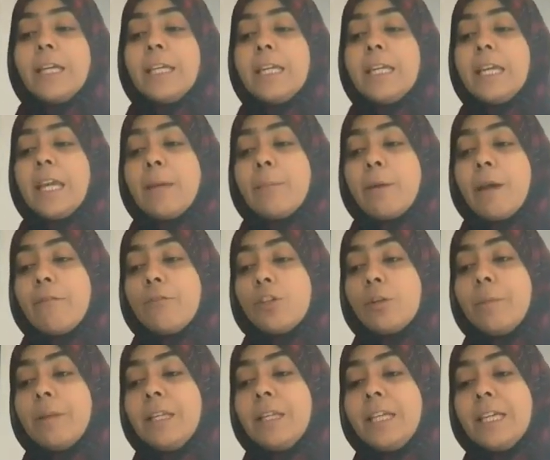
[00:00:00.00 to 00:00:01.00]
He came
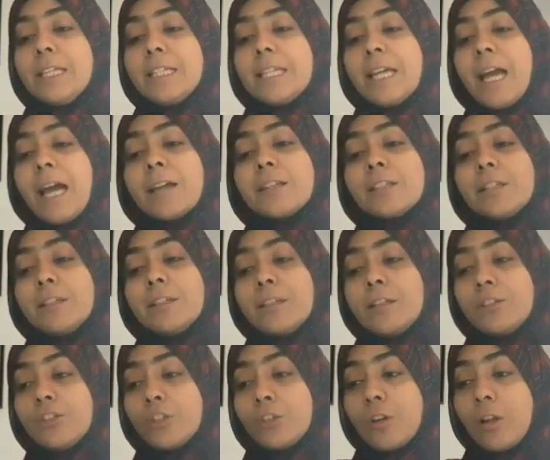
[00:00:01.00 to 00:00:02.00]
after him and he attacked
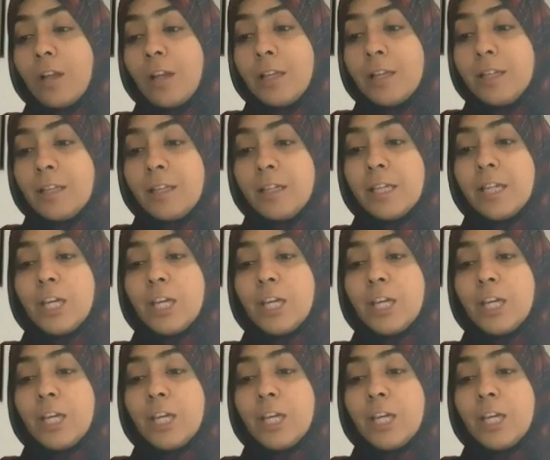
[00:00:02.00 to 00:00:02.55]
Najran,